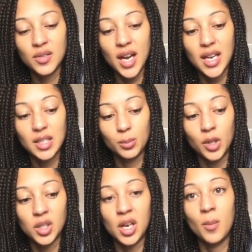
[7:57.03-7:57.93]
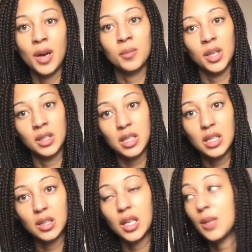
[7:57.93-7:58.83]
that is a project where I'm going to
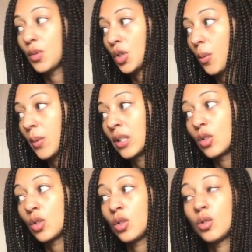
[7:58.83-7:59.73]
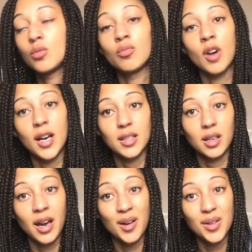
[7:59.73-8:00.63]
need to keep stopping to write
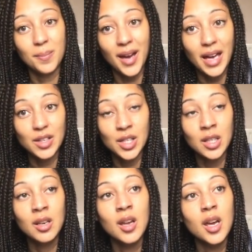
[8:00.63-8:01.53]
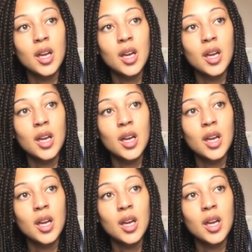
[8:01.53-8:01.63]
out the pattern